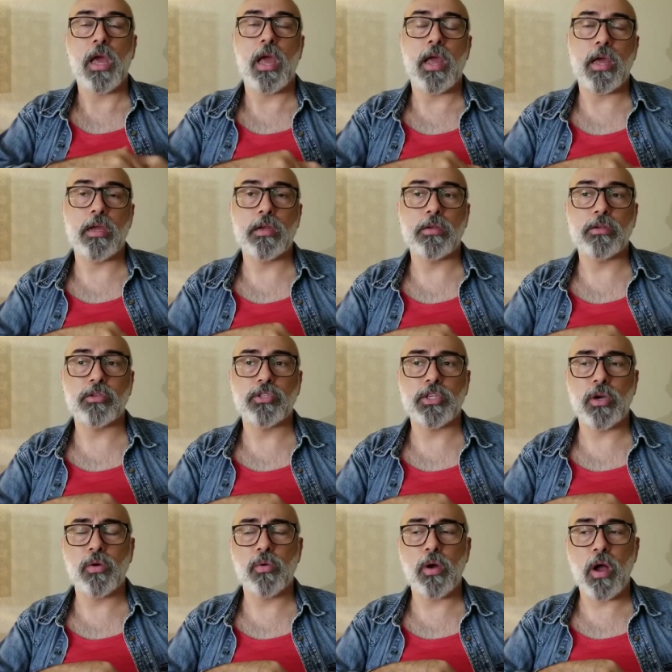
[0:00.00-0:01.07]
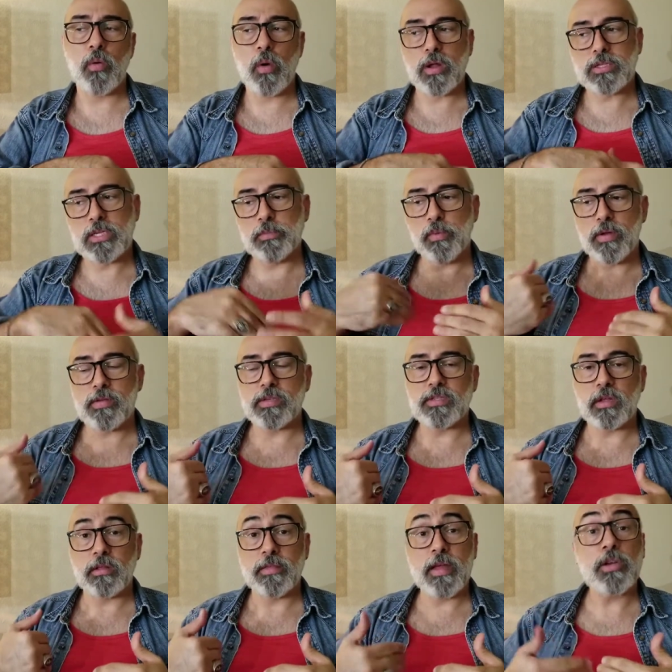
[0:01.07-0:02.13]
And so I wanted to bring this
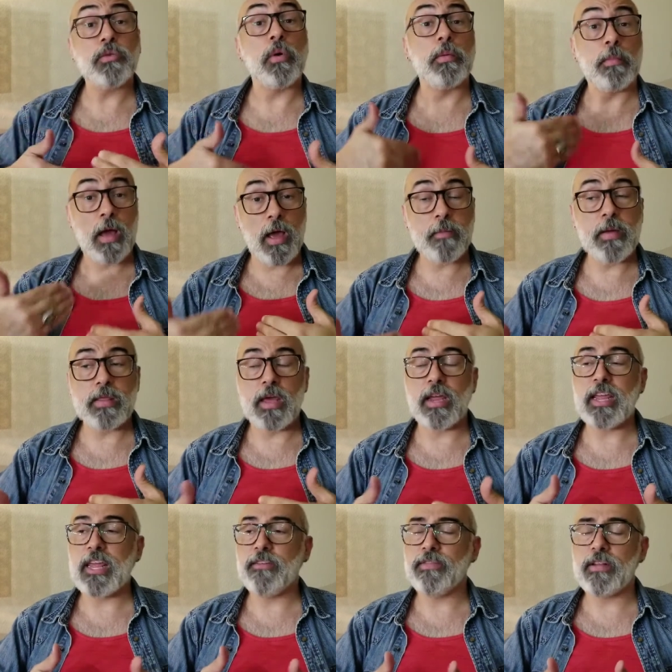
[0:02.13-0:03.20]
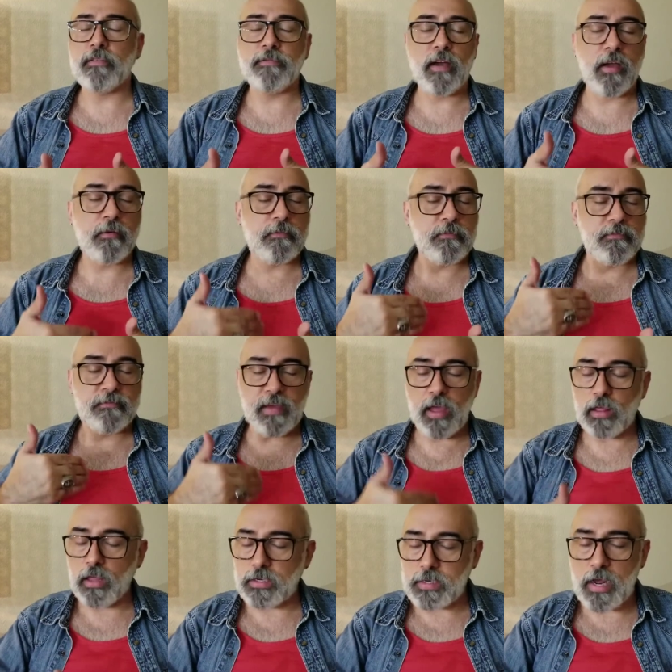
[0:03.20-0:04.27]
little thing to remind me that even if I
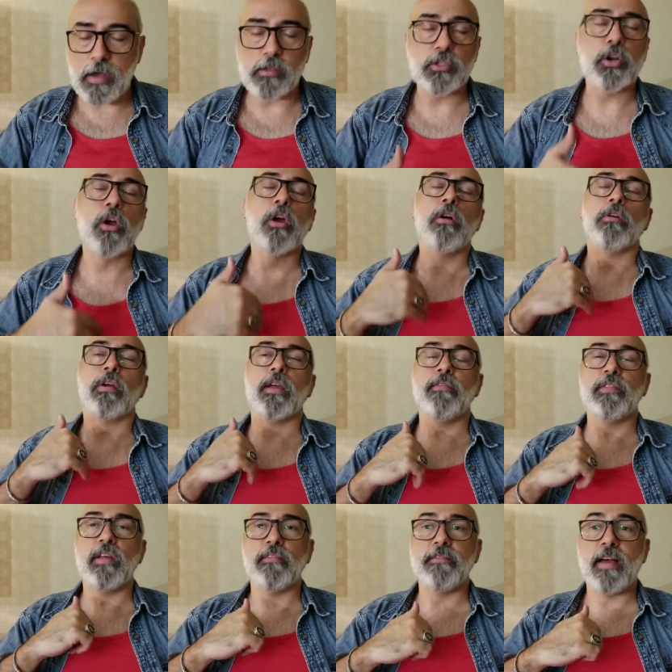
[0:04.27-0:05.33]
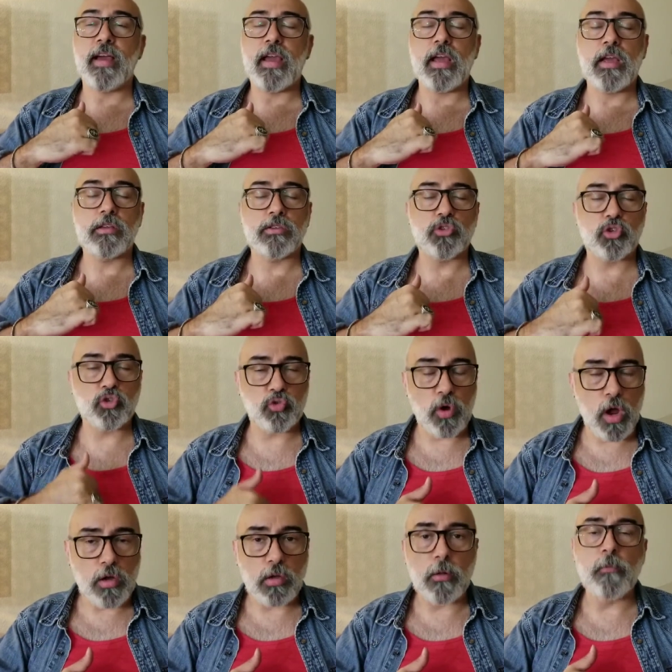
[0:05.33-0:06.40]
fail a test or even if I
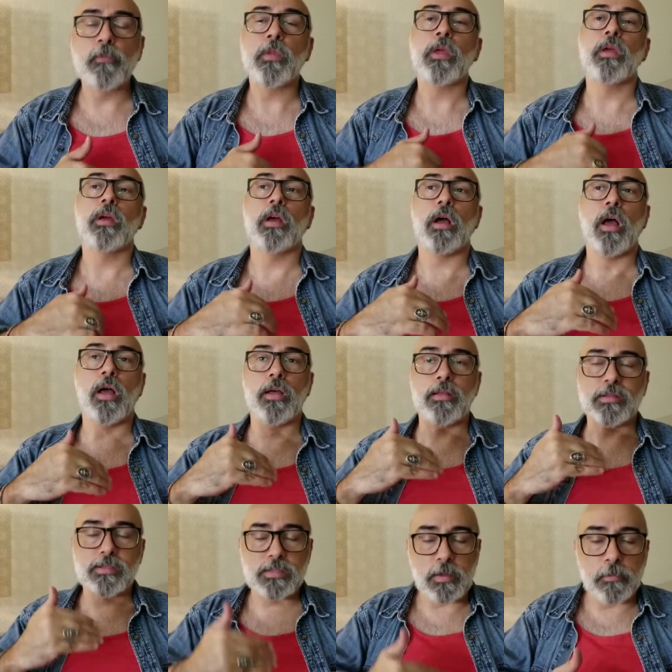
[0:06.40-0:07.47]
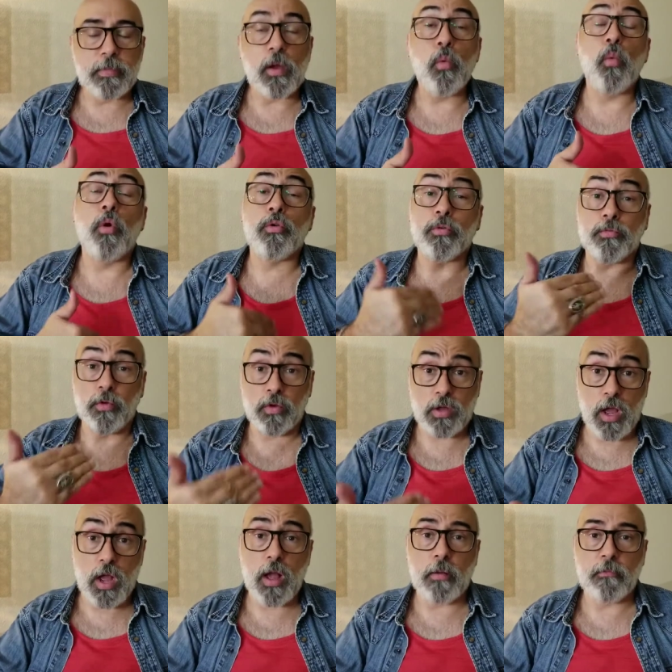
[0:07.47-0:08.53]
struggle, something wonderful
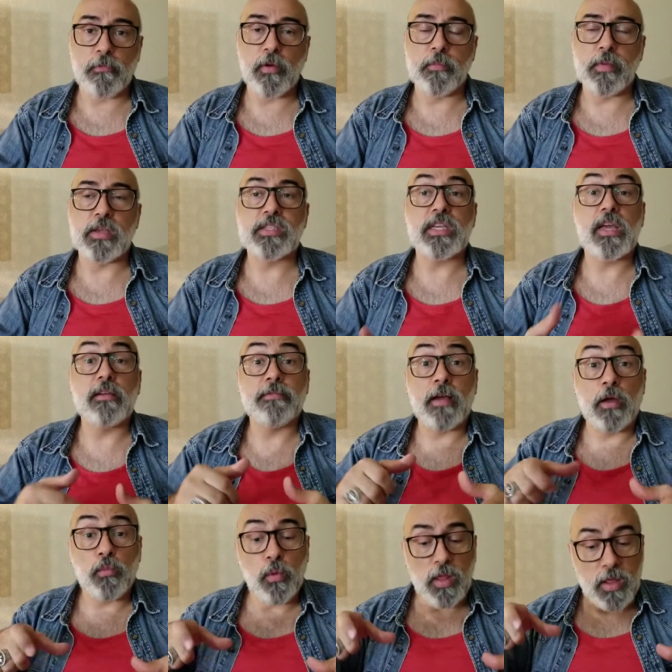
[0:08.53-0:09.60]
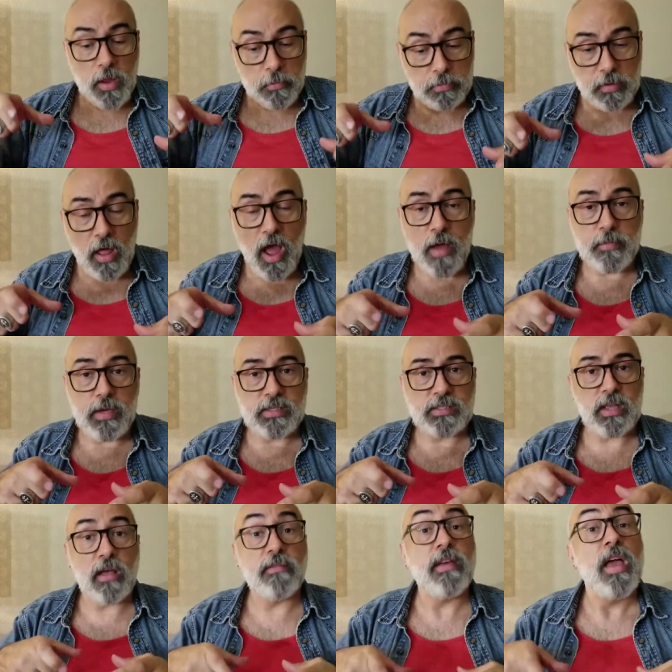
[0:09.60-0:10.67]
can come from this if I really apply
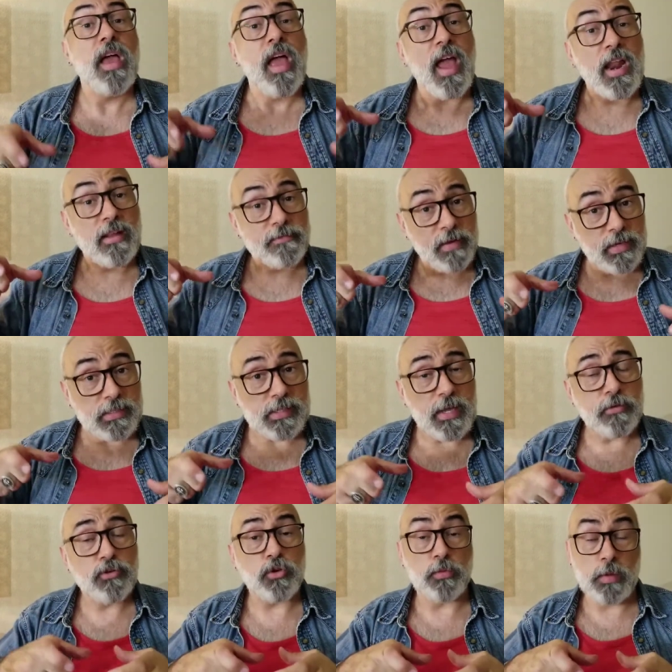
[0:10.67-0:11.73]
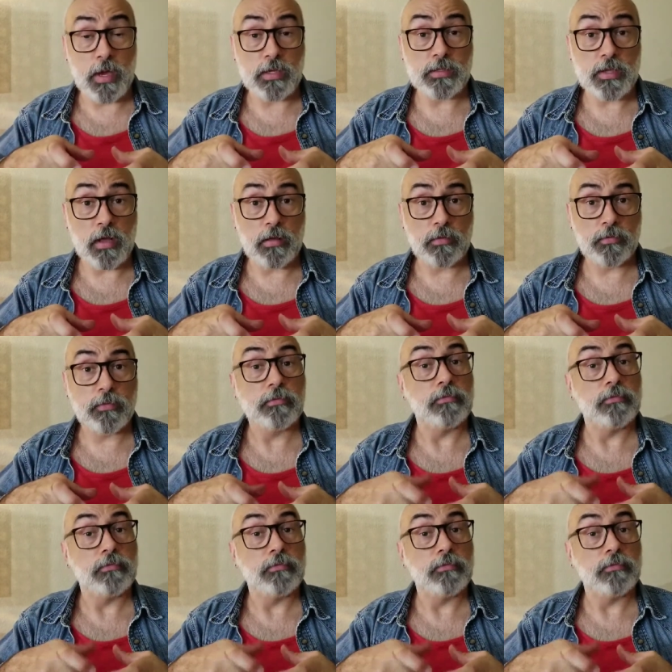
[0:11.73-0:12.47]
myself and if I center myself.